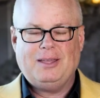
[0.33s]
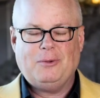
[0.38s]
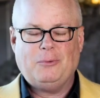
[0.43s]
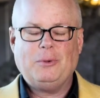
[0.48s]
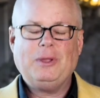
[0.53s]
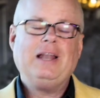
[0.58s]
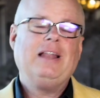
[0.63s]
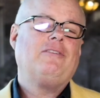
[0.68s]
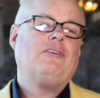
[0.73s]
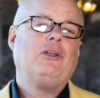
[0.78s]

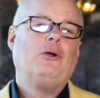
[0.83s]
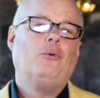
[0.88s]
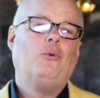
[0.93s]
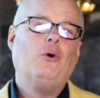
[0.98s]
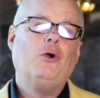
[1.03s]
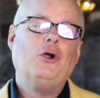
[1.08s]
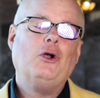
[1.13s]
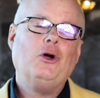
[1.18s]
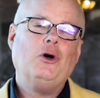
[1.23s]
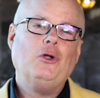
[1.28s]
We live in a
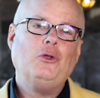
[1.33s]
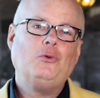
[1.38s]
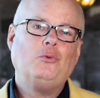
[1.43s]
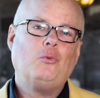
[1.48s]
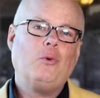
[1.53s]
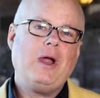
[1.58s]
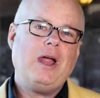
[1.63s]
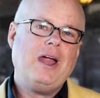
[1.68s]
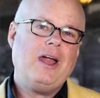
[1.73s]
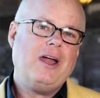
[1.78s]
world
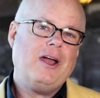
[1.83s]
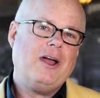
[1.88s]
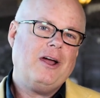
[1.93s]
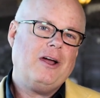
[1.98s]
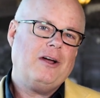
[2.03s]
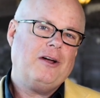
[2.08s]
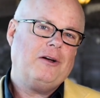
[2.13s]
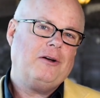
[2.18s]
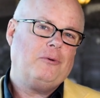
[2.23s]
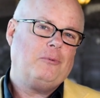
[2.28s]

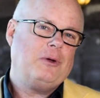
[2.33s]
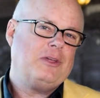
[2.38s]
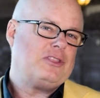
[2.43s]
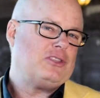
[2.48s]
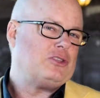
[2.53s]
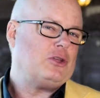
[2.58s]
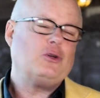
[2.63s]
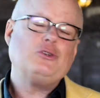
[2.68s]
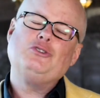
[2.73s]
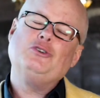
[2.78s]
where, with
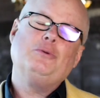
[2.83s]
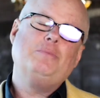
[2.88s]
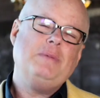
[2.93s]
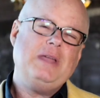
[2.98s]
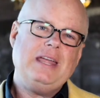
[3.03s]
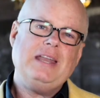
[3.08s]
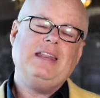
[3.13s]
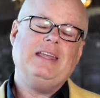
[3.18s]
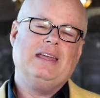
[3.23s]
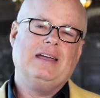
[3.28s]
social
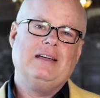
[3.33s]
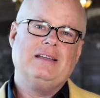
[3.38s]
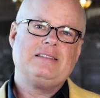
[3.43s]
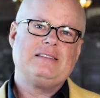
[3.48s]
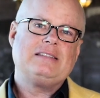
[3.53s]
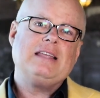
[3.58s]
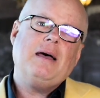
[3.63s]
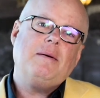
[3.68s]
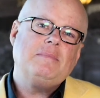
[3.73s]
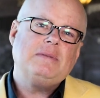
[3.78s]
media,
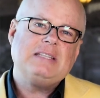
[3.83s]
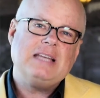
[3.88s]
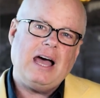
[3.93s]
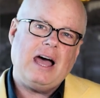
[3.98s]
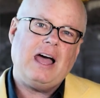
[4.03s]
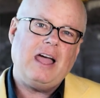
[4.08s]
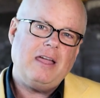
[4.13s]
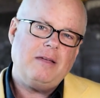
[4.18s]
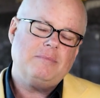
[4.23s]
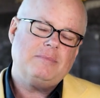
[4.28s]

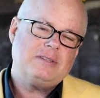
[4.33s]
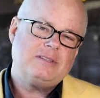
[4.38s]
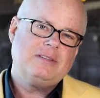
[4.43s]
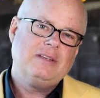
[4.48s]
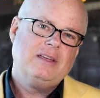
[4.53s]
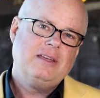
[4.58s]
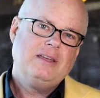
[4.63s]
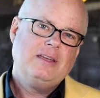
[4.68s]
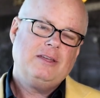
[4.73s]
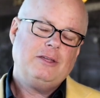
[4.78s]
sometimes
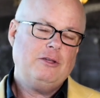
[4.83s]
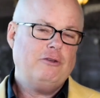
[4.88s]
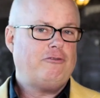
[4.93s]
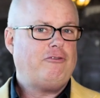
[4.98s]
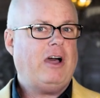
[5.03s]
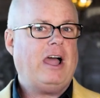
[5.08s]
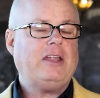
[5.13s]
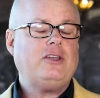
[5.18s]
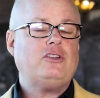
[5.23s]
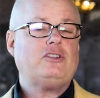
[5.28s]
you
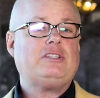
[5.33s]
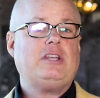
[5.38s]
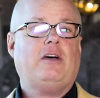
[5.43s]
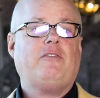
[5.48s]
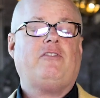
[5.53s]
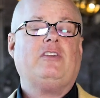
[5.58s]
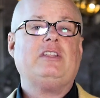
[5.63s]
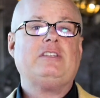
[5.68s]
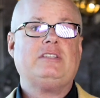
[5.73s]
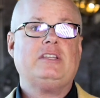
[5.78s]
find
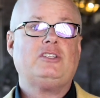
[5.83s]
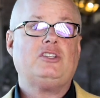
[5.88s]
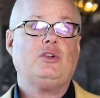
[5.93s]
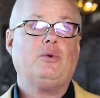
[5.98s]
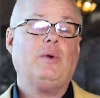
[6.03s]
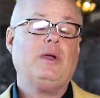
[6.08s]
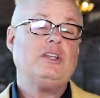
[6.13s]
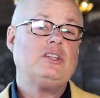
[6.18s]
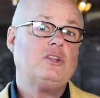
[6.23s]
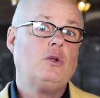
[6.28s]
yourself in a
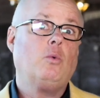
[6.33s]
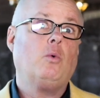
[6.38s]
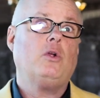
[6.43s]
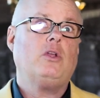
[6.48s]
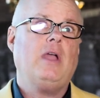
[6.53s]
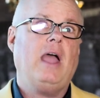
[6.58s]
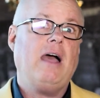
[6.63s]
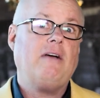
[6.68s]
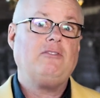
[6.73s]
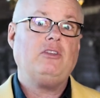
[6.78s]
situation where
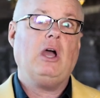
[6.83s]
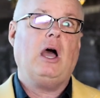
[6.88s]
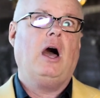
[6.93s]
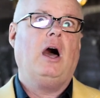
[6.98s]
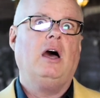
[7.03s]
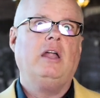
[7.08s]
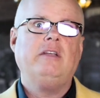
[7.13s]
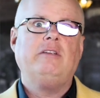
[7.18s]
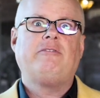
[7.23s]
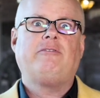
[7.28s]
you have to
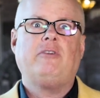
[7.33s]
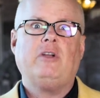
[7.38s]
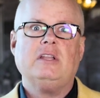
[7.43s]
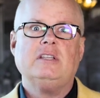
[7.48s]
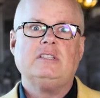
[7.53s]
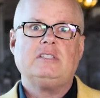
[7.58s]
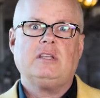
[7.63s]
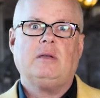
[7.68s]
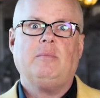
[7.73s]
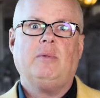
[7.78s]

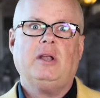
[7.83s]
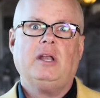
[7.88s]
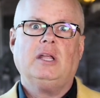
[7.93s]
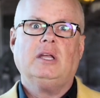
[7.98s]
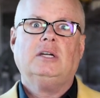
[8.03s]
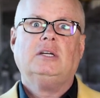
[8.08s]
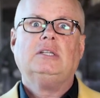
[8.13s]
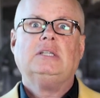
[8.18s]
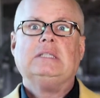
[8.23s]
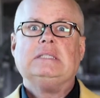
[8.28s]
unfriend somebody.
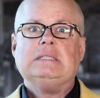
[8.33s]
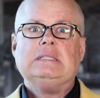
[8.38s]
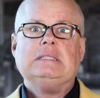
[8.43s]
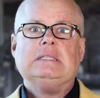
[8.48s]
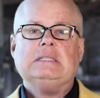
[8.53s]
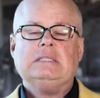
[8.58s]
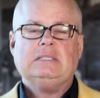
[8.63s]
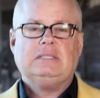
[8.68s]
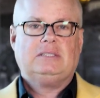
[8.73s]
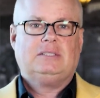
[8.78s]

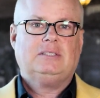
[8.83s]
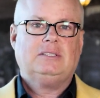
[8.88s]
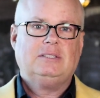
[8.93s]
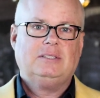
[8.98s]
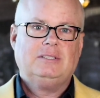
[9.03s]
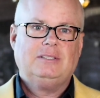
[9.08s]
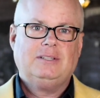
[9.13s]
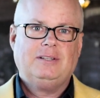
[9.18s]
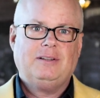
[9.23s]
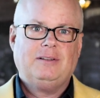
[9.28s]

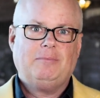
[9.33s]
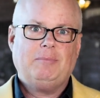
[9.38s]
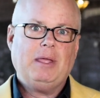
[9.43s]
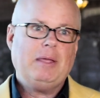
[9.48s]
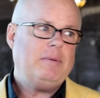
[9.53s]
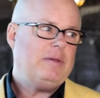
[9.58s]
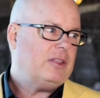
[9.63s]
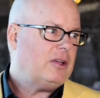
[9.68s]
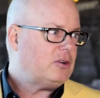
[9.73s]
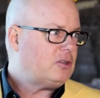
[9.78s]

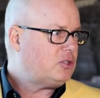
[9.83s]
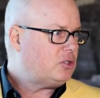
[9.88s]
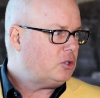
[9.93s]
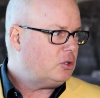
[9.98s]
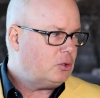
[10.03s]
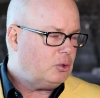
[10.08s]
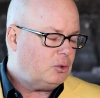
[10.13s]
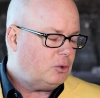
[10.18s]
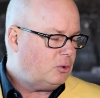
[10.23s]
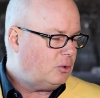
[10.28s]
Maybe they're
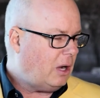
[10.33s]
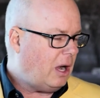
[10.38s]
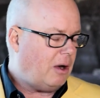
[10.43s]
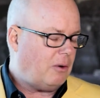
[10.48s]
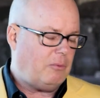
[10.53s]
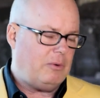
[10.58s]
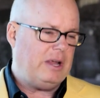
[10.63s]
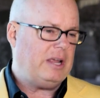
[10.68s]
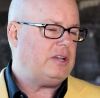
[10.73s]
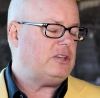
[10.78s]
too
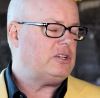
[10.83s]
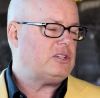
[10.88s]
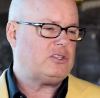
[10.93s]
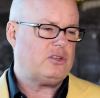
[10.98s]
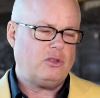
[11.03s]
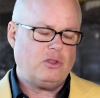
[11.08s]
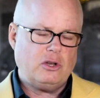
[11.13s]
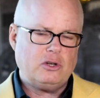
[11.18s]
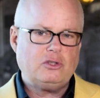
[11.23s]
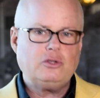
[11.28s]
outrageous,
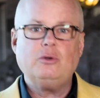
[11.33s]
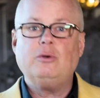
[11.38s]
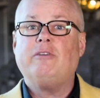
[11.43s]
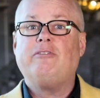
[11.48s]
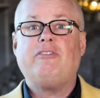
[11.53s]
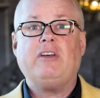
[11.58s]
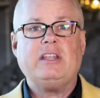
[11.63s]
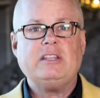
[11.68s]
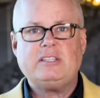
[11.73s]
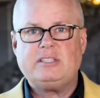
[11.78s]
or they're too
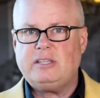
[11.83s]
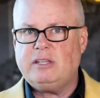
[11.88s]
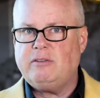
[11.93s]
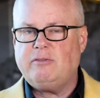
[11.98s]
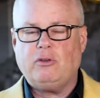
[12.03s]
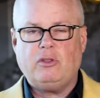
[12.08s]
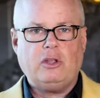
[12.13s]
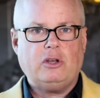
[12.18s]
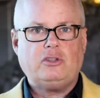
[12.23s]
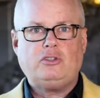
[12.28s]

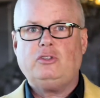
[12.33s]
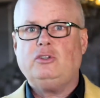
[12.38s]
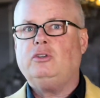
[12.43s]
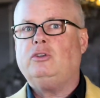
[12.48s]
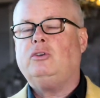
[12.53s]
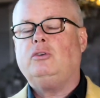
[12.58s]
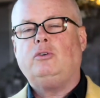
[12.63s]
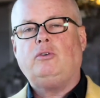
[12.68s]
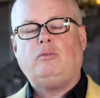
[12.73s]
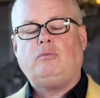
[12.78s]
offensive, or they're
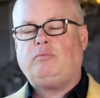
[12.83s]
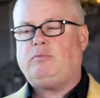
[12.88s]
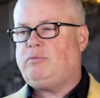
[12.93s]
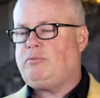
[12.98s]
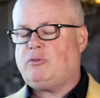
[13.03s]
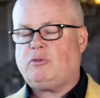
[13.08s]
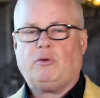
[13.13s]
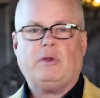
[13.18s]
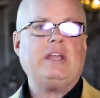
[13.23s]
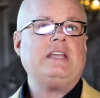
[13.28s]
too
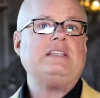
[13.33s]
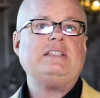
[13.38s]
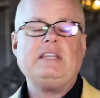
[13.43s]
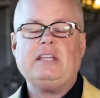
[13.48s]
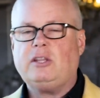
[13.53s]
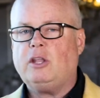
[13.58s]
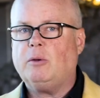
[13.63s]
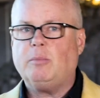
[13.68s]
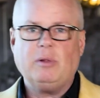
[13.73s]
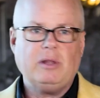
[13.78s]
crazy
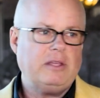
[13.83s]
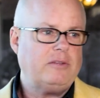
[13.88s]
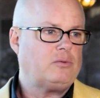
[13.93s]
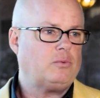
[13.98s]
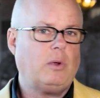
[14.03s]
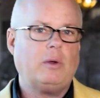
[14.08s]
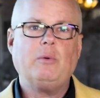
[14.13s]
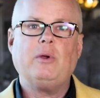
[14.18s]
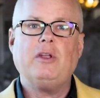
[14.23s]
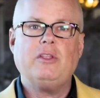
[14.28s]
in their beliefs
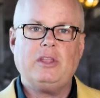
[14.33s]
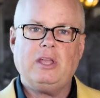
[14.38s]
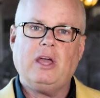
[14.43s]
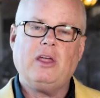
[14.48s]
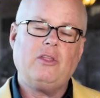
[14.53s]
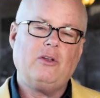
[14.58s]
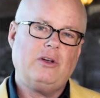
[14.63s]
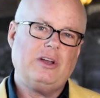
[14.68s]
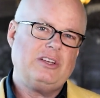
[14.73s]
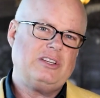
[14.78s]
one way or the
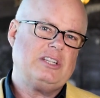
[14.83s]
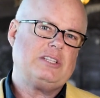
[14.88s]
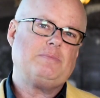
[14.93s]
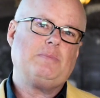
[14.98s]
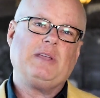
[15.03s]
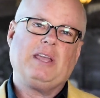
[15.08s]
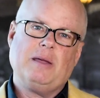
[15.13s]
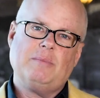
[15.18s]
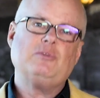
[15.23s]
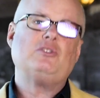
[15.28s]
other, and it just
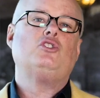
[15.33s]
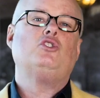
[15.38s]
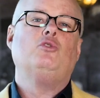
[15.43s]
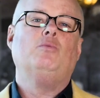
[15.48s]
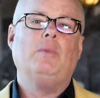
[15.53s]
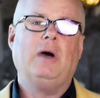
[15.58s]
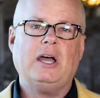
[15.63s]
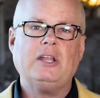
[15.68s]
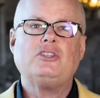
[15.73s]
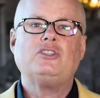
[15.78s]
becomes too
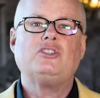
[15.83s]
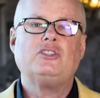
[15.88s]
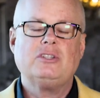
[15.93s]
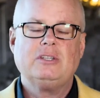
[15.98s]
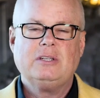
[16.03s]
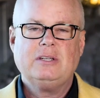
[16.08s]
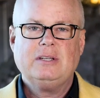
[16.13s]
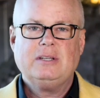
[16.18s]
much.